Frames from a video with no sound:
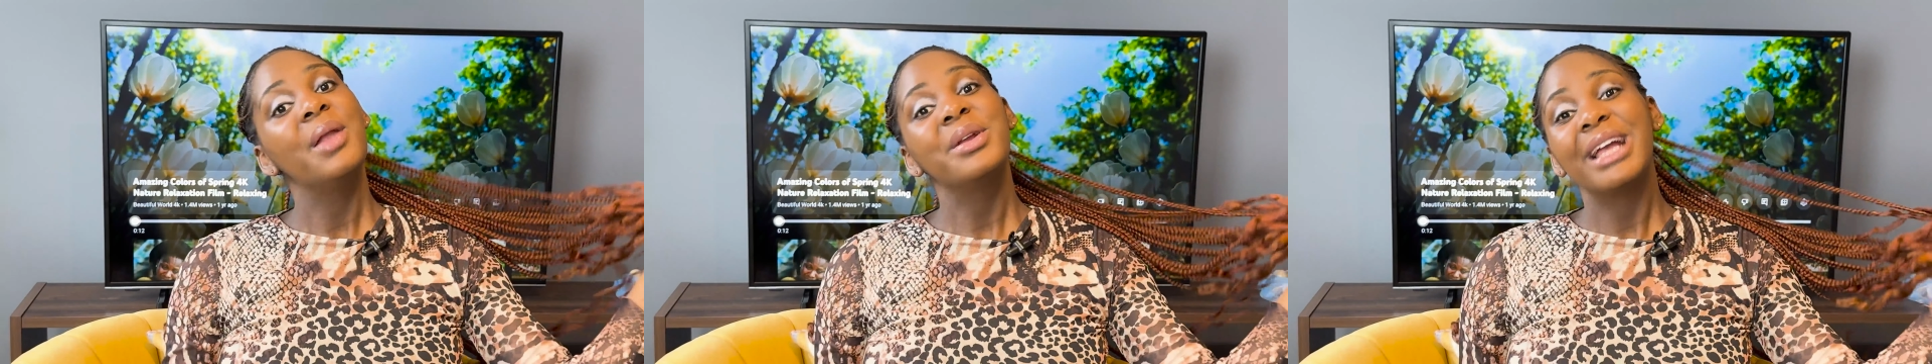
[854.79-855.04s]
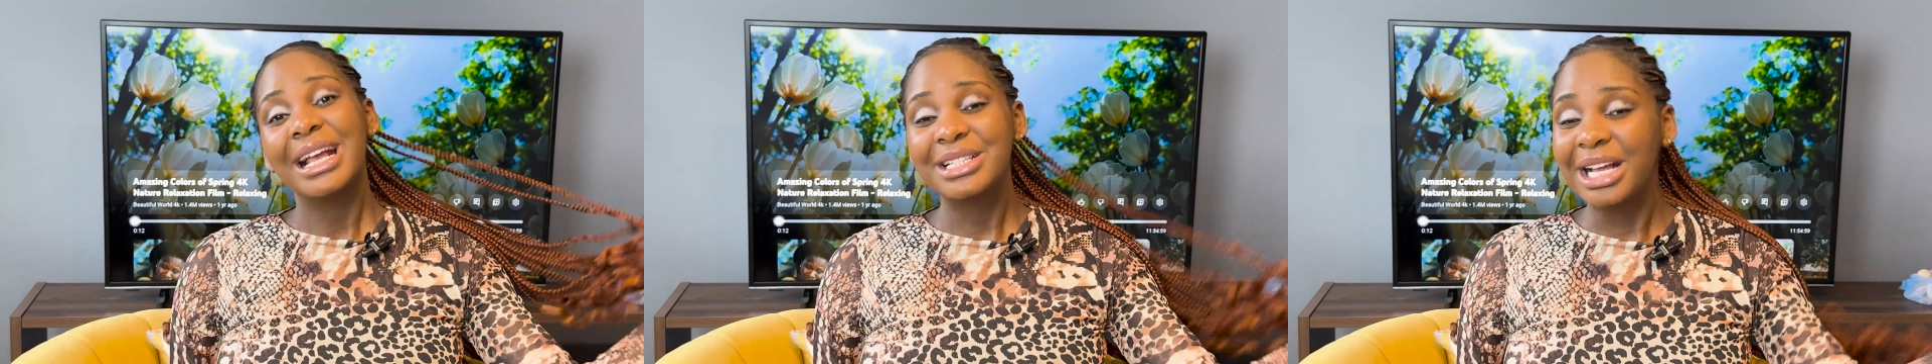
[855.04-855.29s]

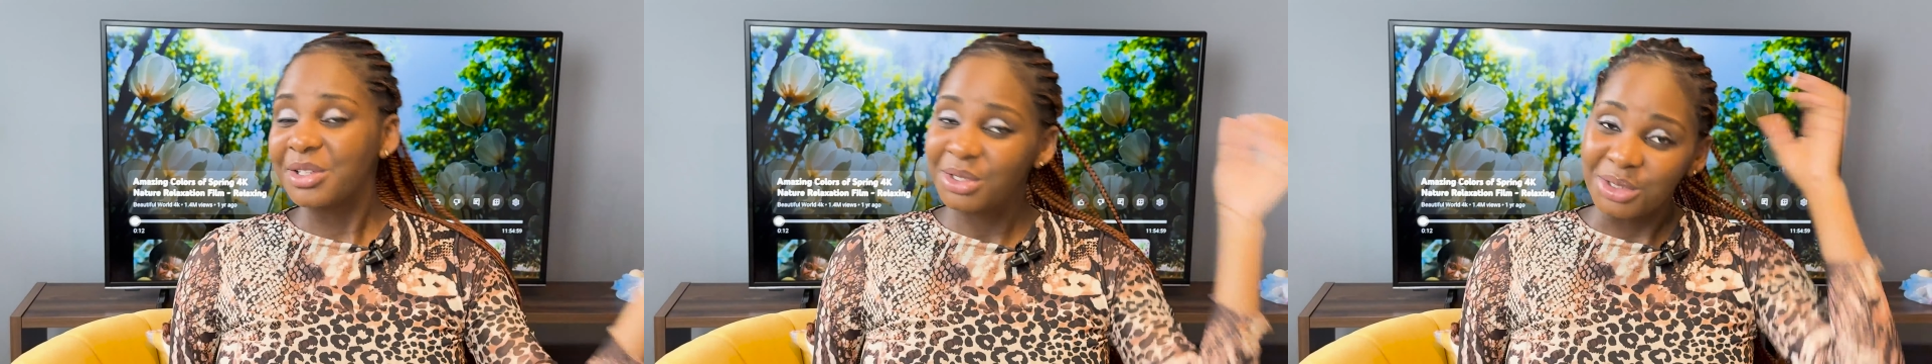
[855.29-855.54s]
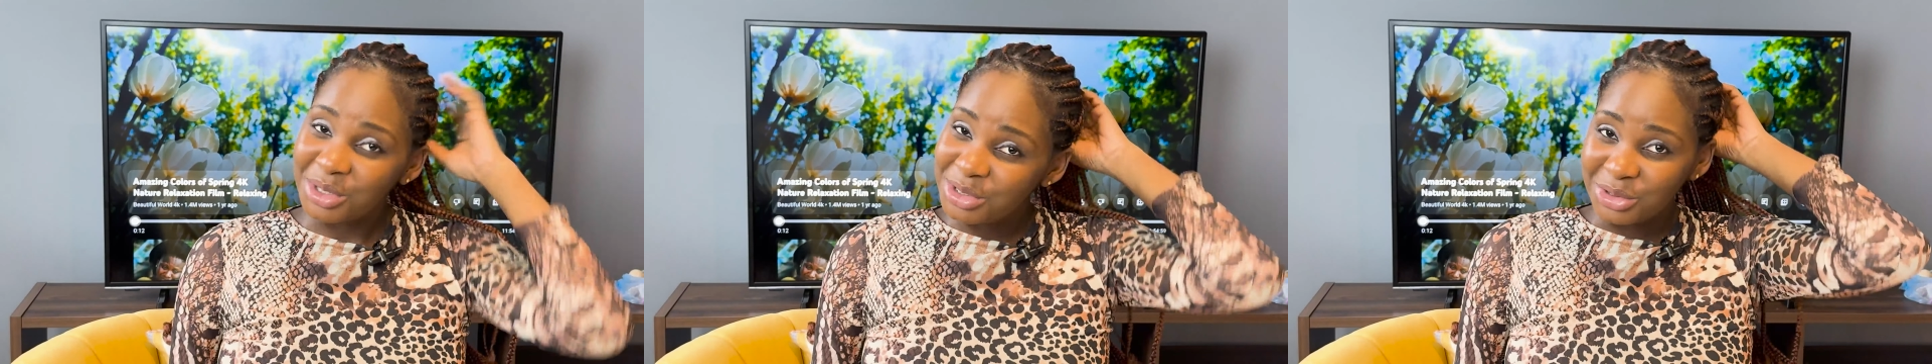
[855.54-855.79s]
Anyway, guys, that's what
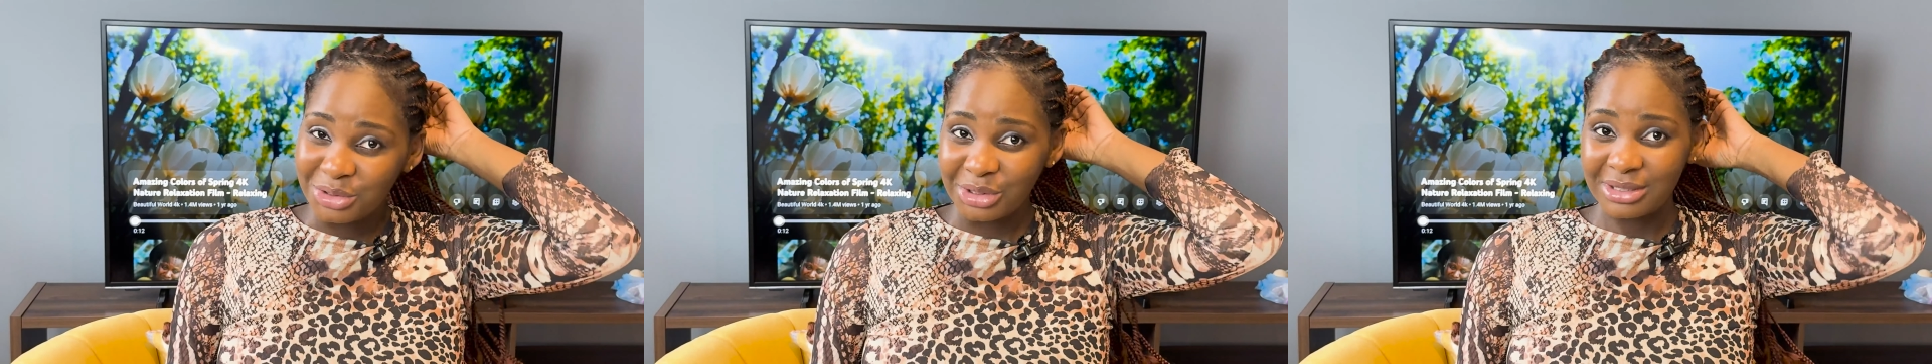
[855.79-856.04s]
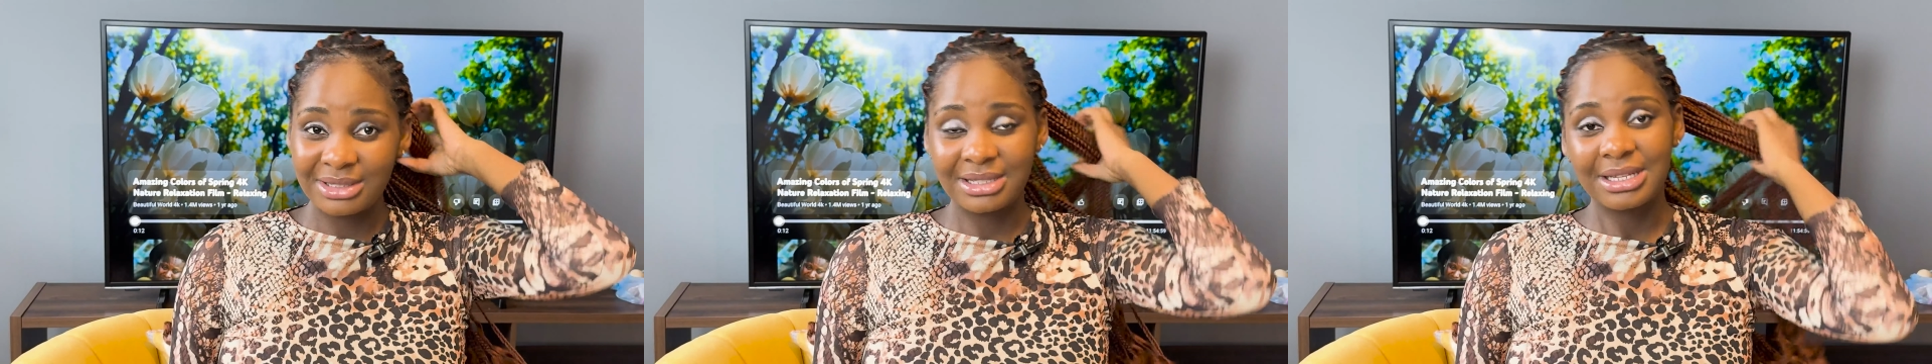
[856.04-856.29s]
I wanted to
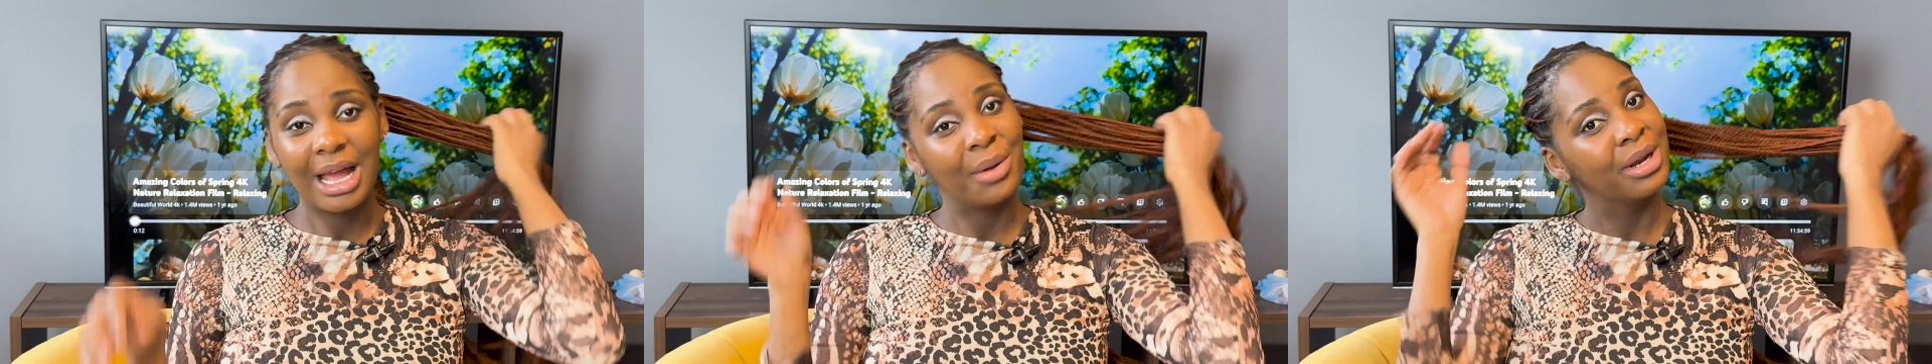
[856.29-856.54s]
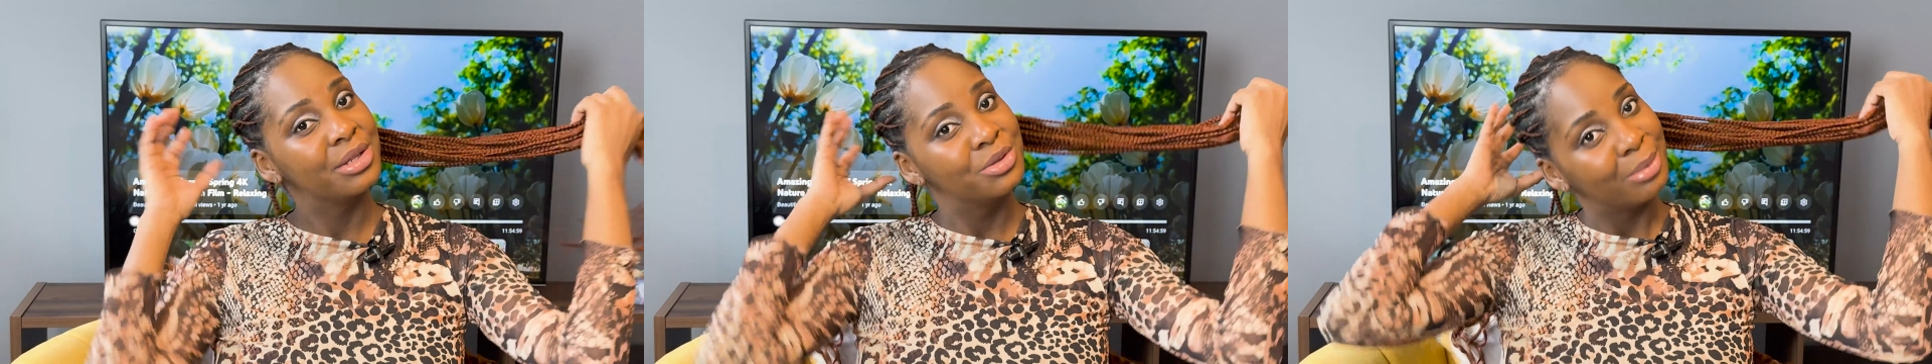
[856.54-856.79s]
just I
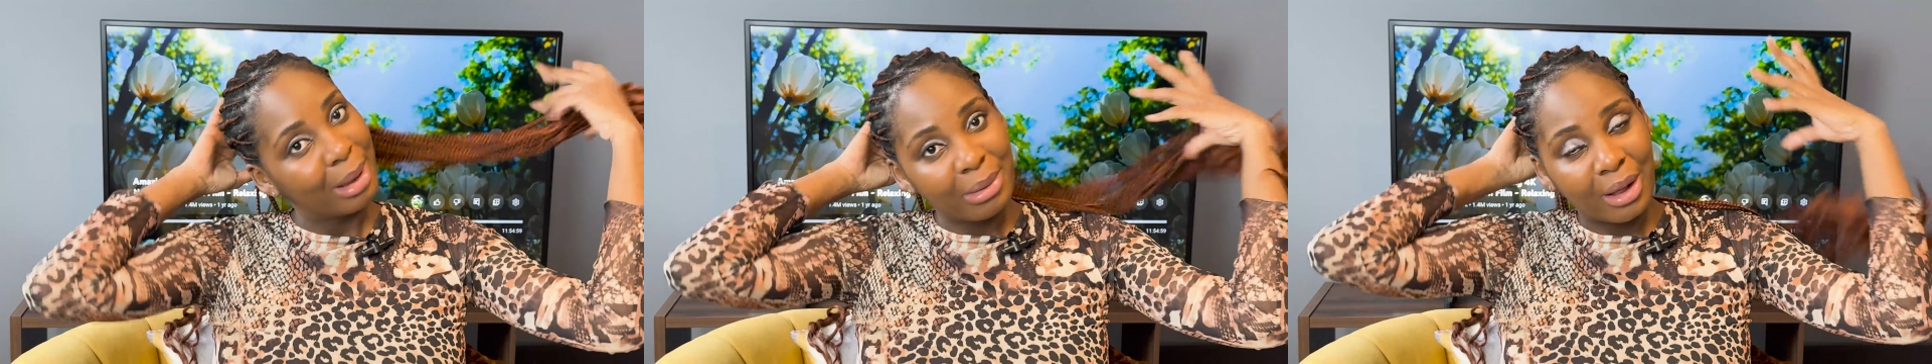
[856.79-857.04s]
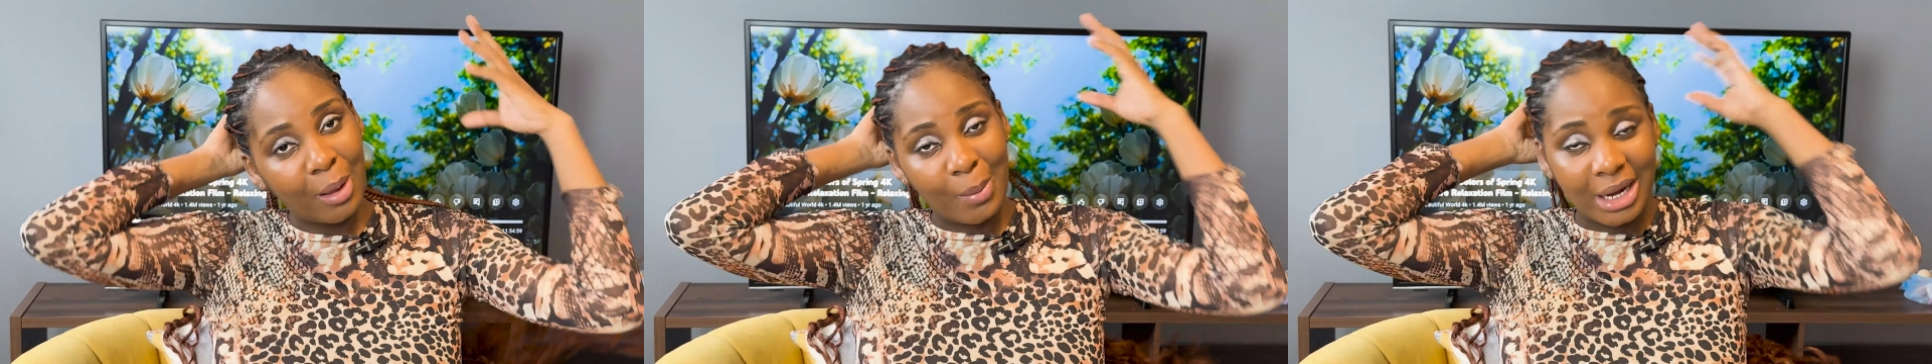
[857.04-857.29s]
wanted to do my
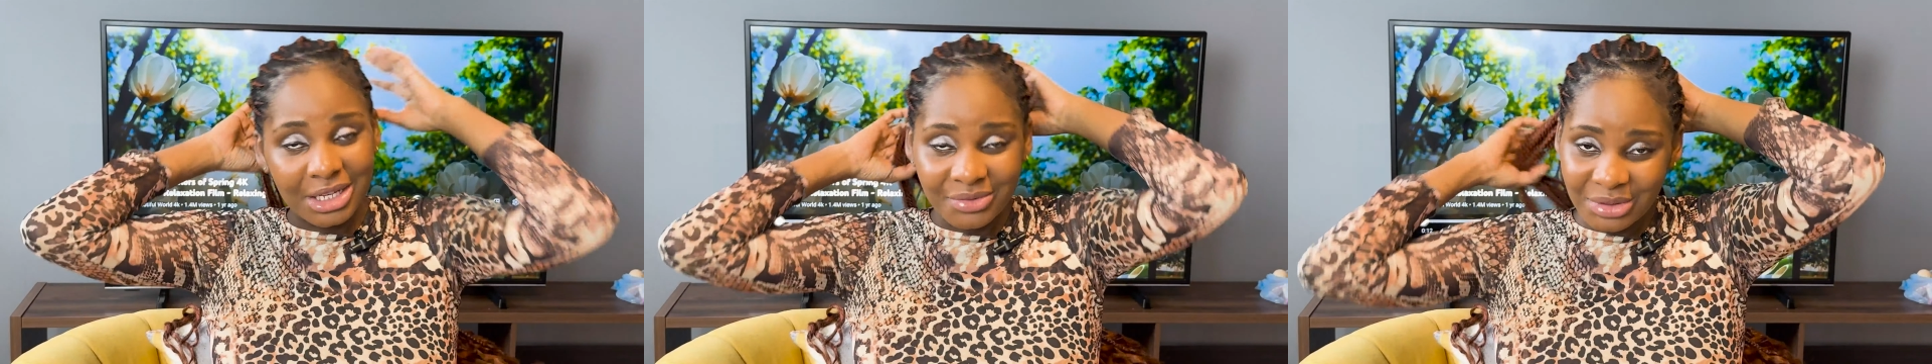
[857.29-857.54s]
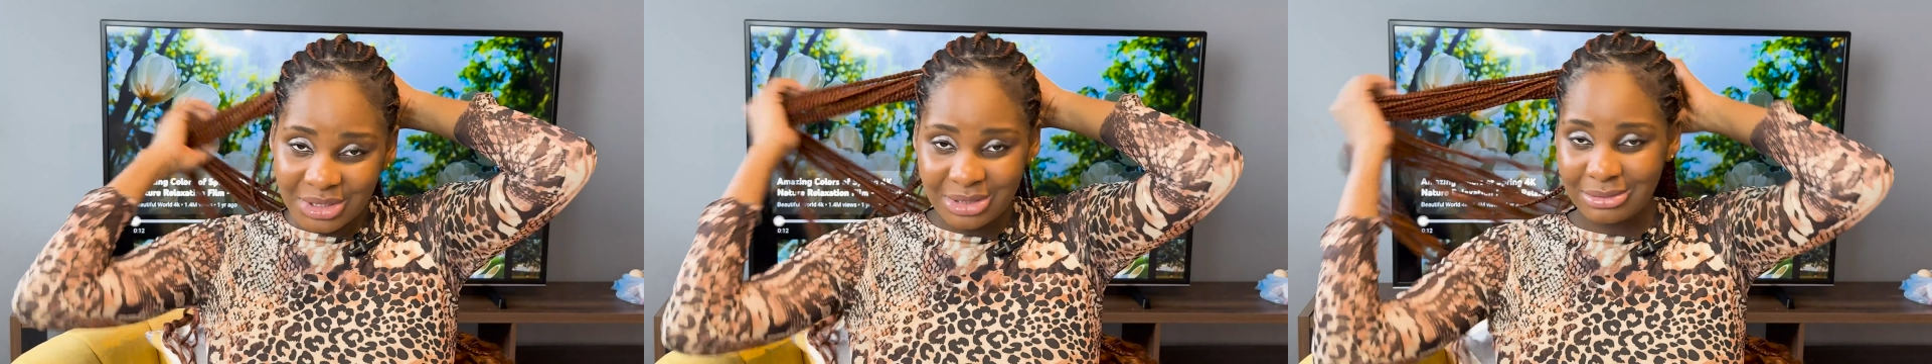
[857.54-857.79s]
makeup and I just felt